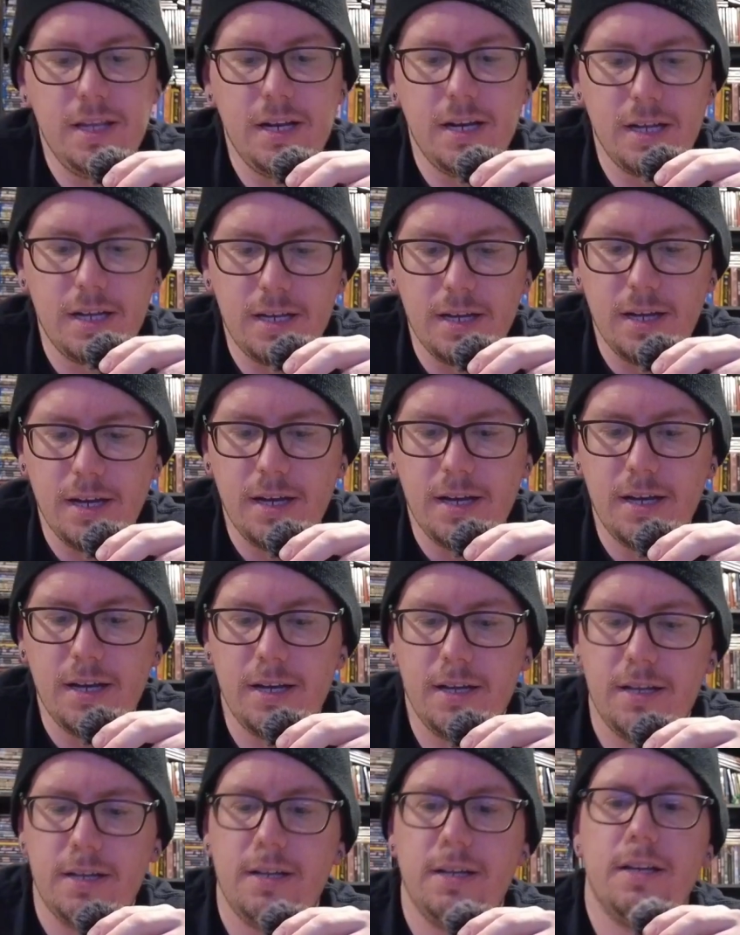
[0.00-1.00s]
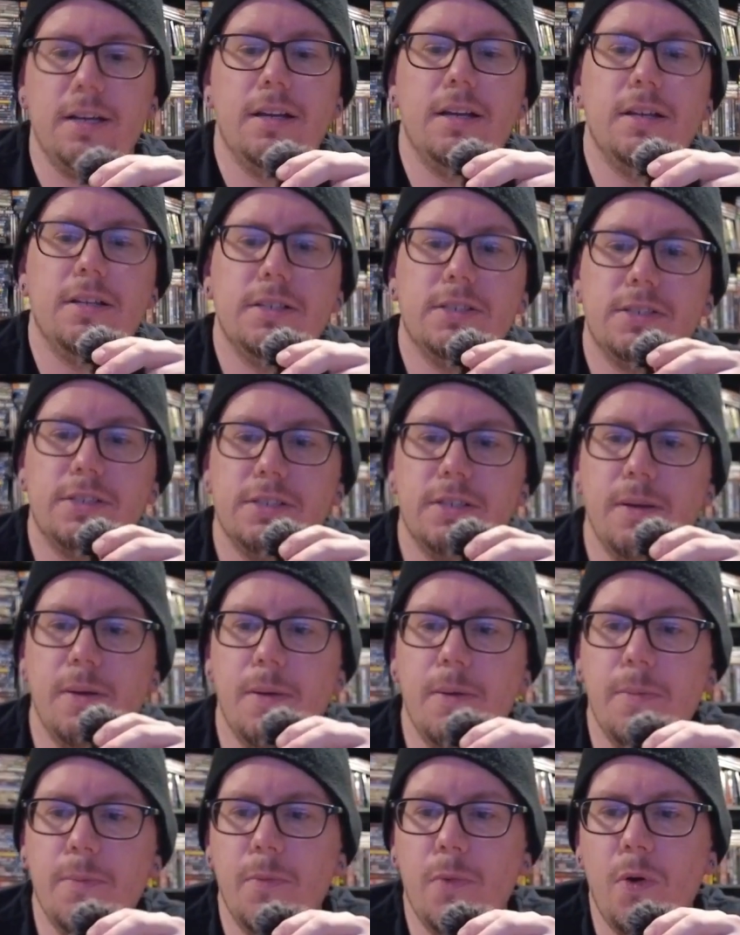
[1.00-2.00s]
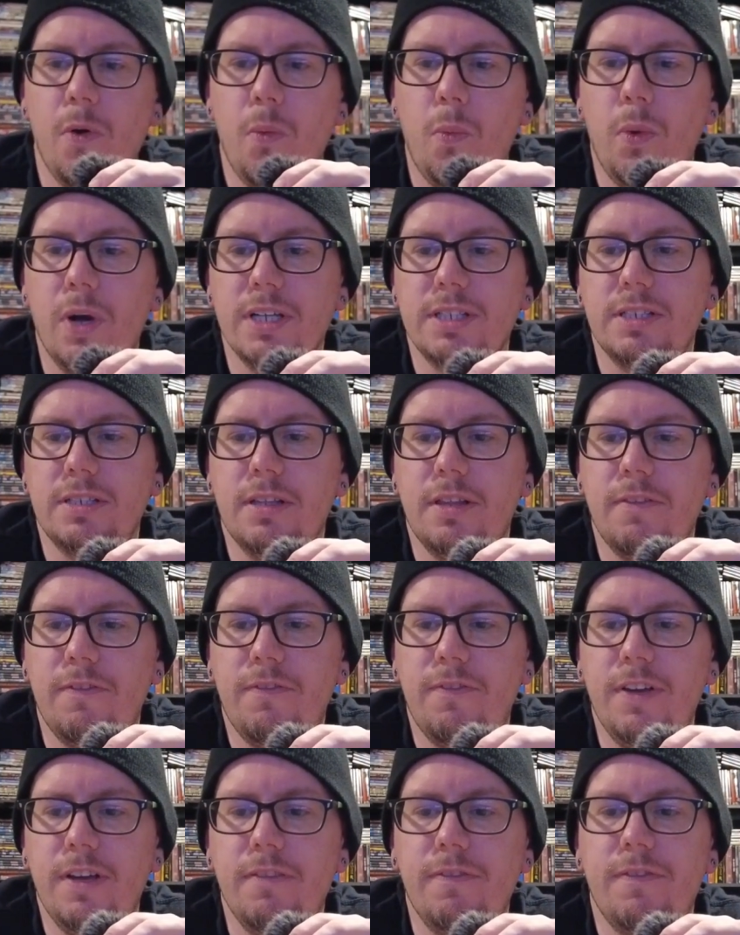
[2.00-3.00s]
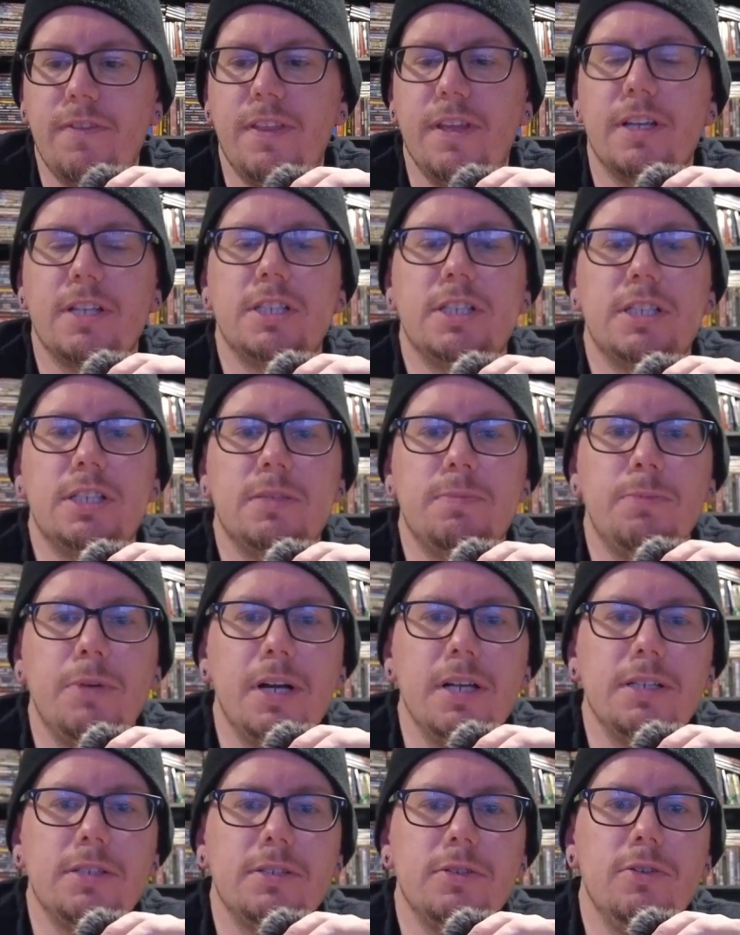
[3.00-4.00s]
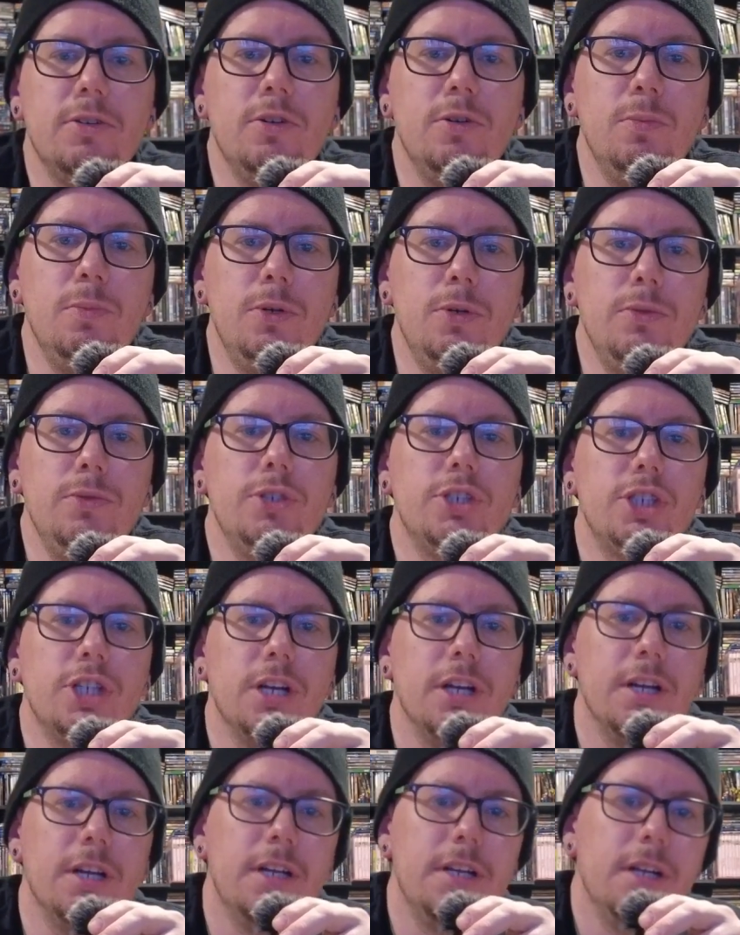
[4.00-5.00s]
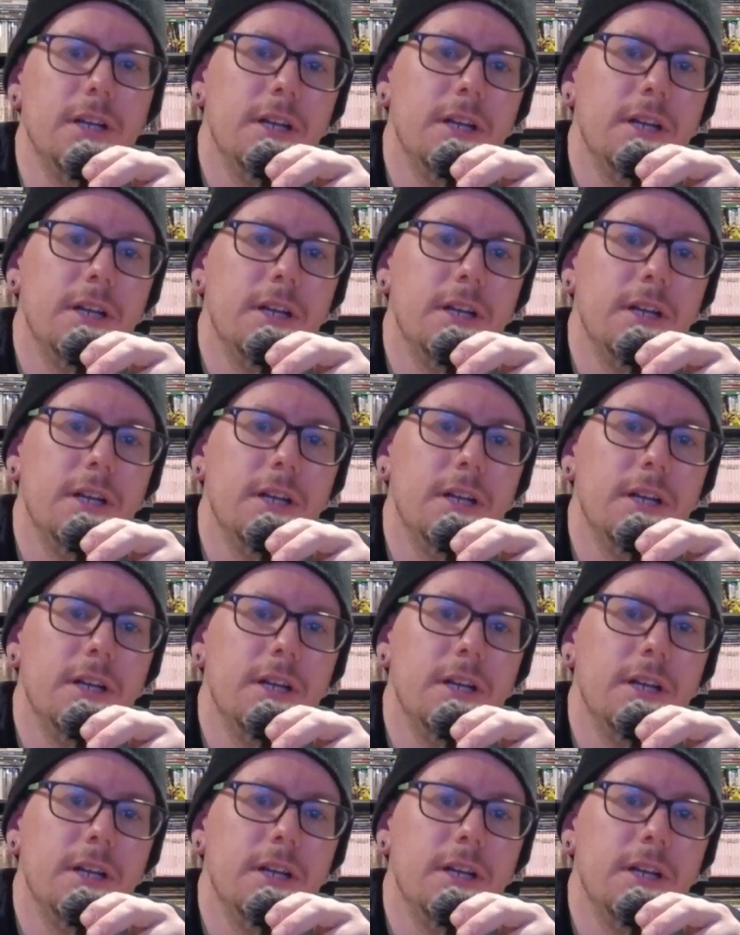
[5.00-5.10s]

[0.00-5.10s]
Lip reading: then I got some West of the 5th Espresso Moonshine,